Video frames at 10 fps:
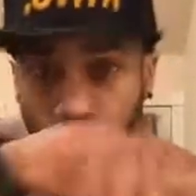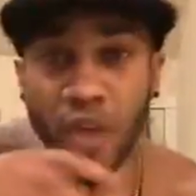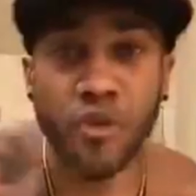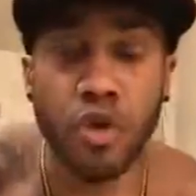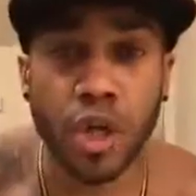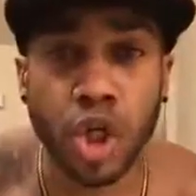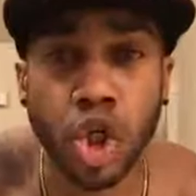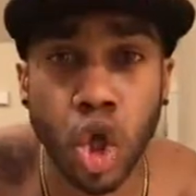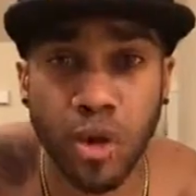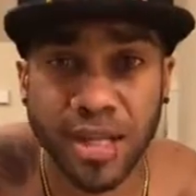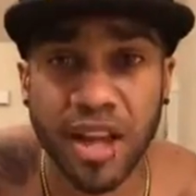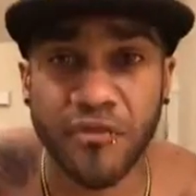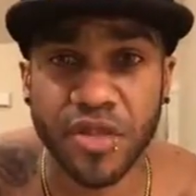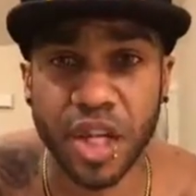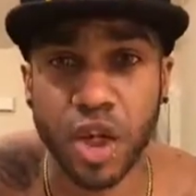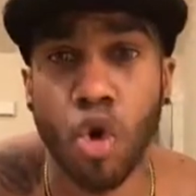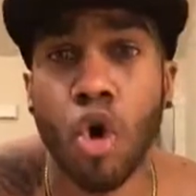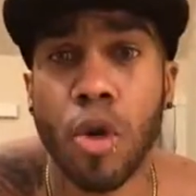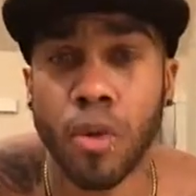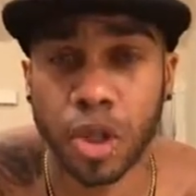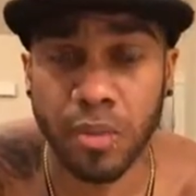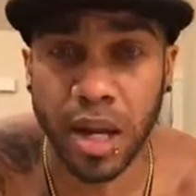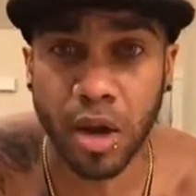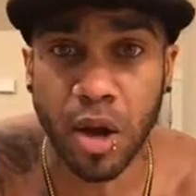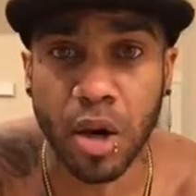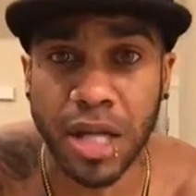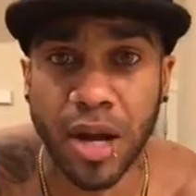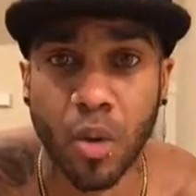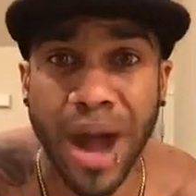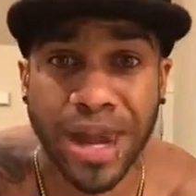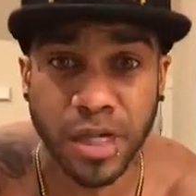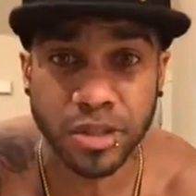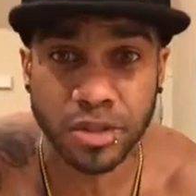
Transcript: If you're in a caloric deficit, your hormones might get all out of whack.